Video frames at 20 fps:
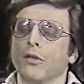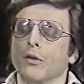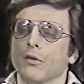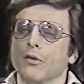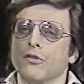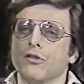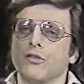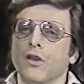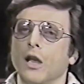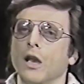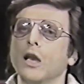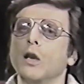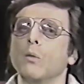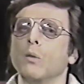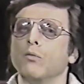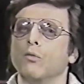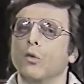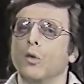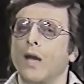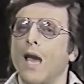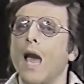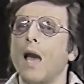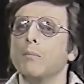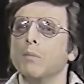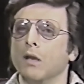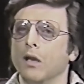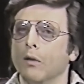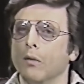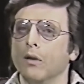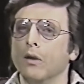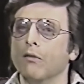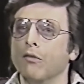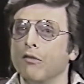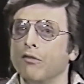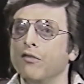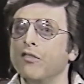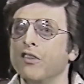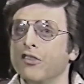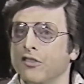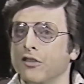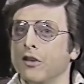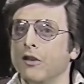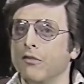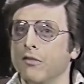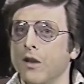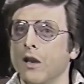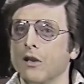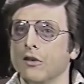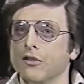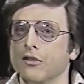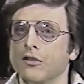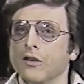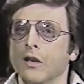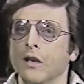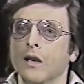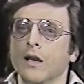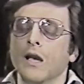there is this eloquent vocabulary of a fist in the face.